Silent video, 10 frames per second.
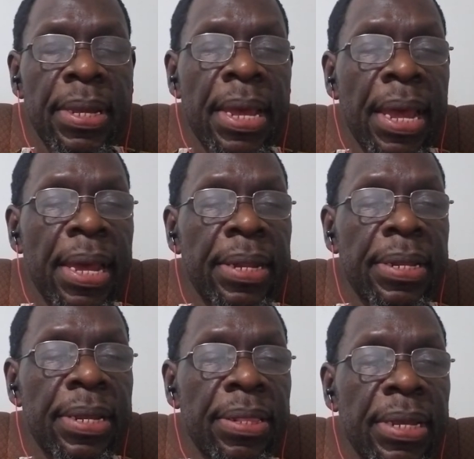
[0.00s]
and
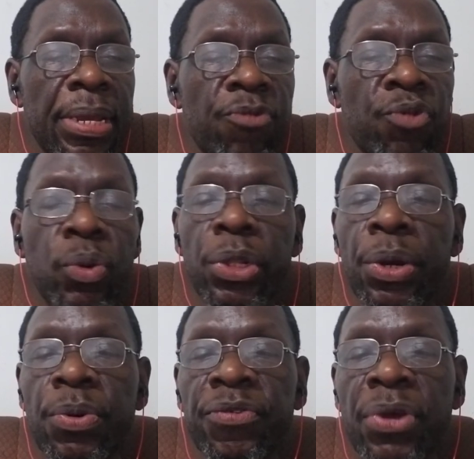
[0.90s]
the ruler
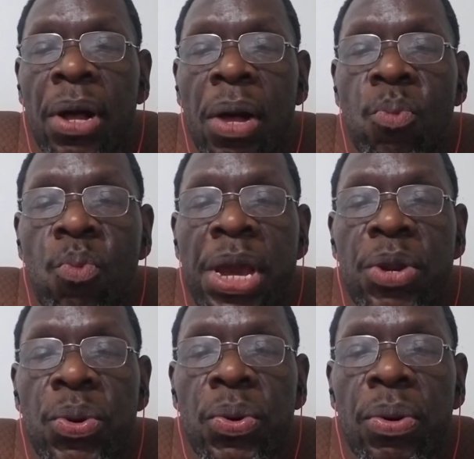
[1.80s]
was called
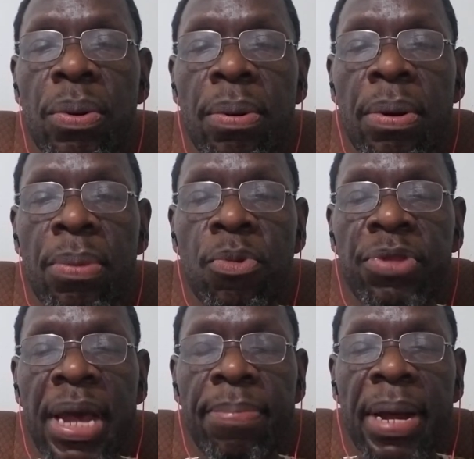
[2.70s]
Mwenu
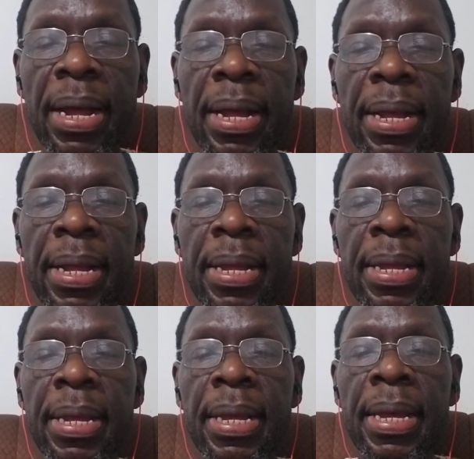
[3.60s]
Mutapa,
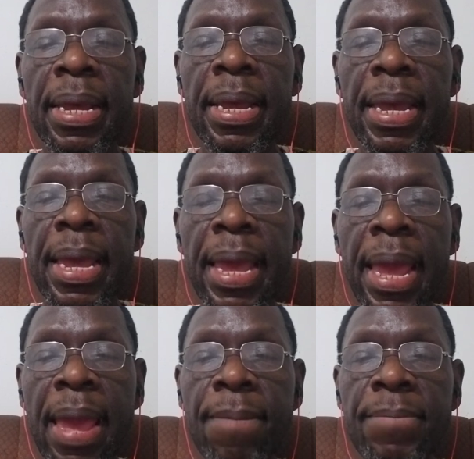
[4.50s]

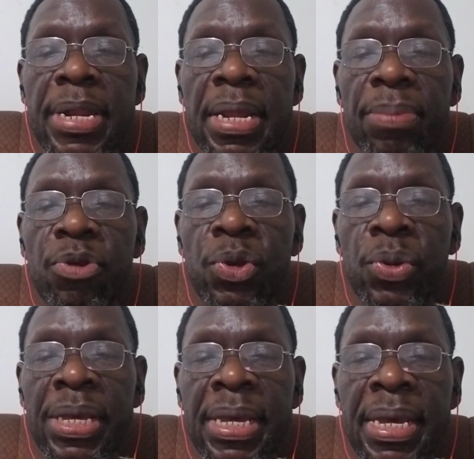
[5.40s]

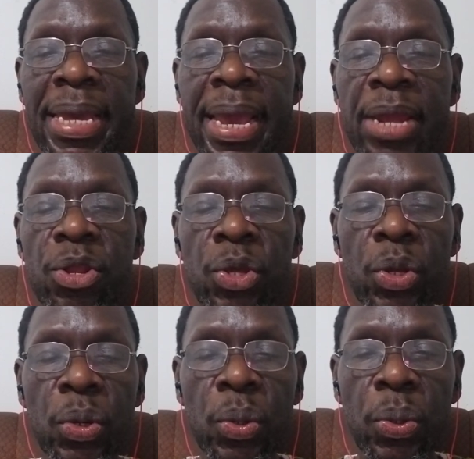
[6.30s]
Mwenu,
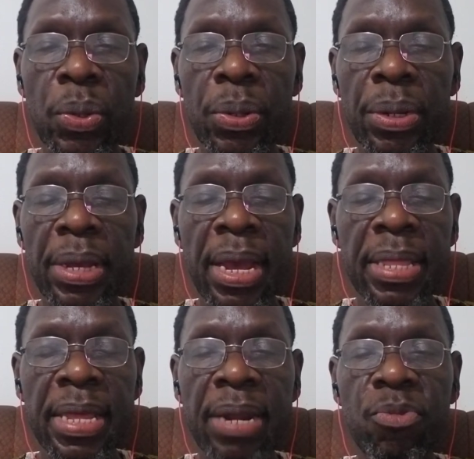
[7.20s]
and
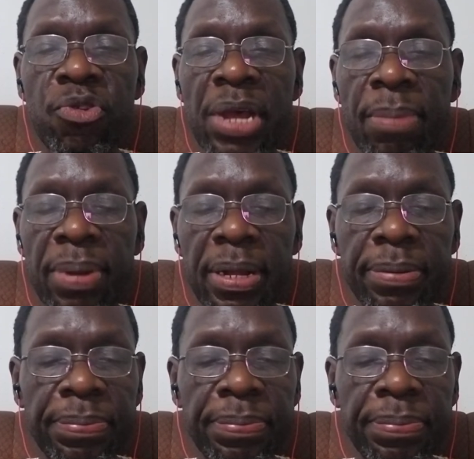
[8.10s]
then Mutapa.